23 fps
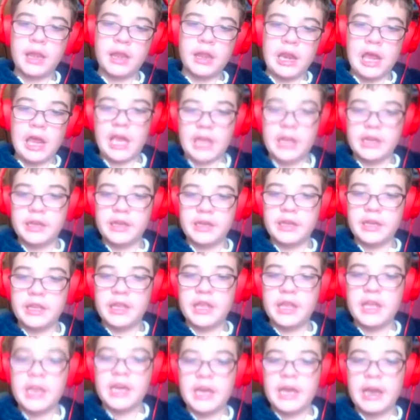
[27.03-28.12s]

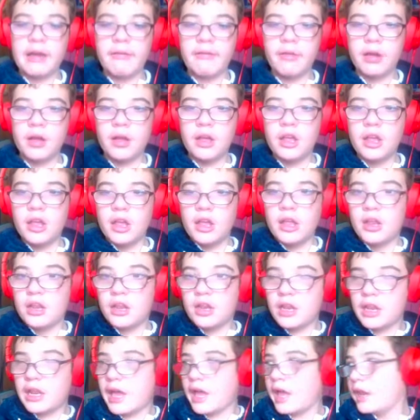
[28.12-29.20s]
19
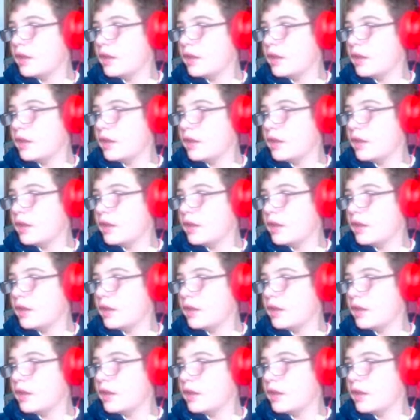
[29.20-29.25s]
hours.